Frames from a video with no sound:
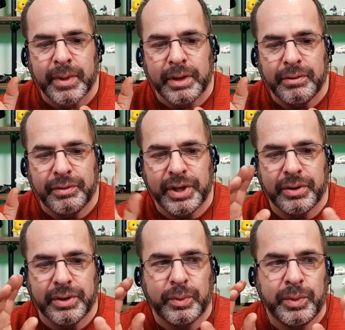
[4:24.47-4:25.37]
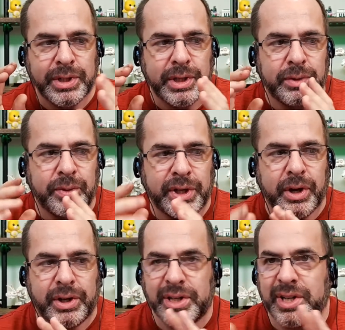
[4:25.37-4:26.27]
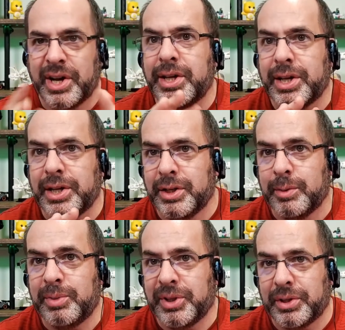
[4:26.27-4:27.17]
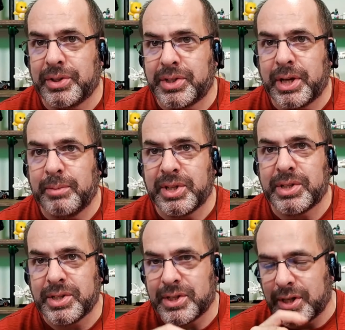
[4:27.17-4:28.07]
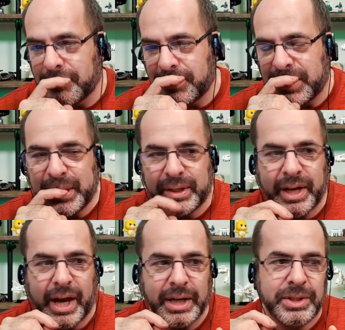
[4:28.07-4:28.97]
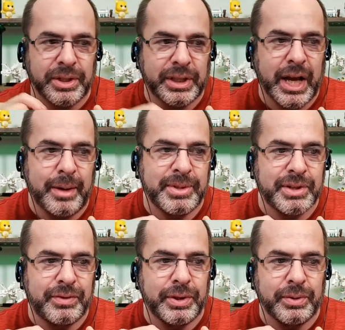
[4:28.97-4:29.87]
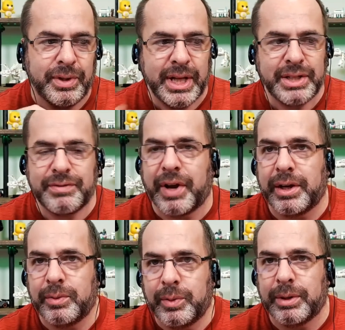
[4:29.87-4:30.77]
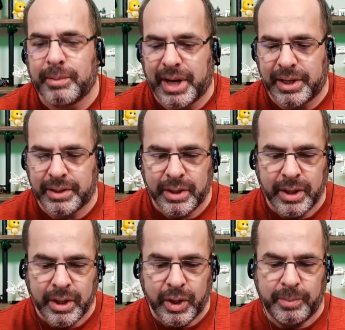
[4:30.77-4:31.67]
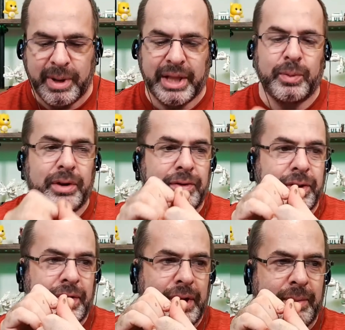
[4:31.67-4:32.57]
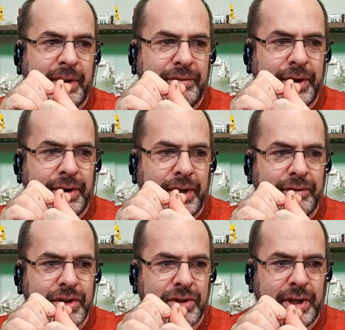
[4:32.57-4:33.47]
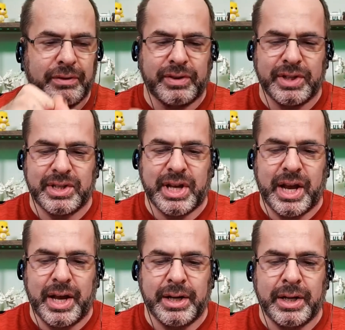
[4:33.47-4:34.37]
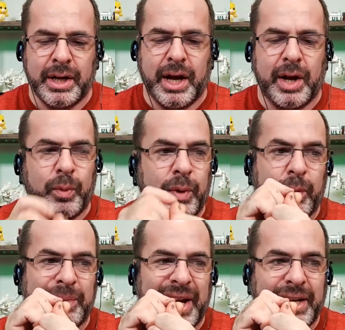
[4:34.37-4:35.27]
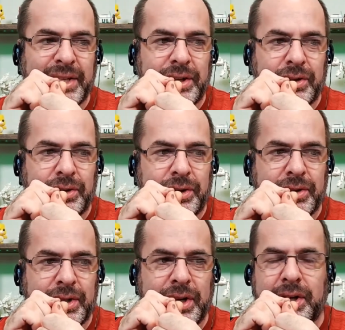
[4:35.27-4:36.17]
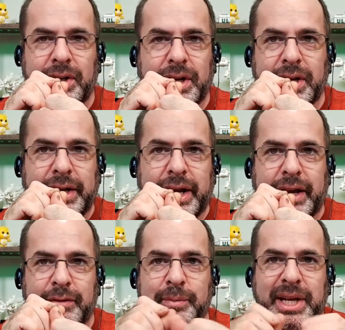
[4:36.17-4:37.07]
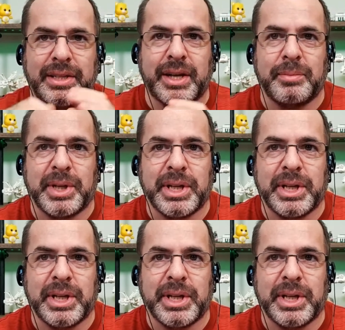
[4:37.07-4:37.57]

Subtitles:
video that we did regarding Nike and their political statements and stuff that kind of took the opposite view. And that's fine. We don't mind. Oh, by the way, if you're looking at my finger on the visually gifted side, we were painting earlier today. Yet again, I have paint on me.